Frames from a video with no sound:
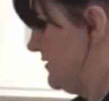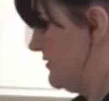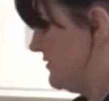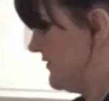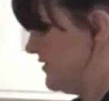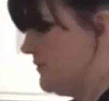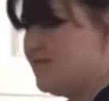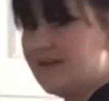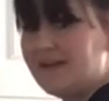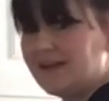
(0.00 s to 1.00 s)
So I have to be
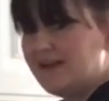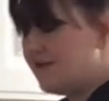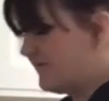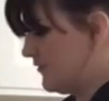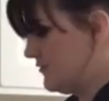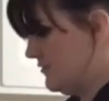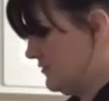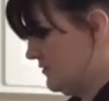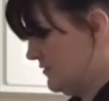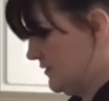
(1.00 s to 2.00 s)
very careful,
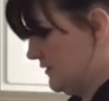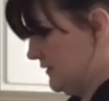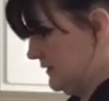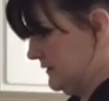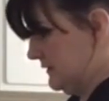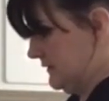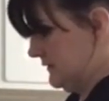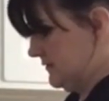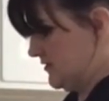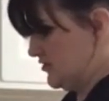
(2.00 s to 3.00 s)

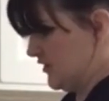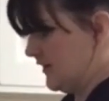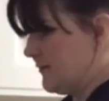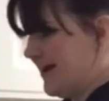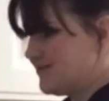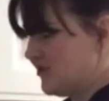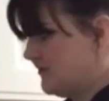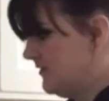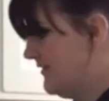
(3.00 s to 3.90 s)
as you can imagine.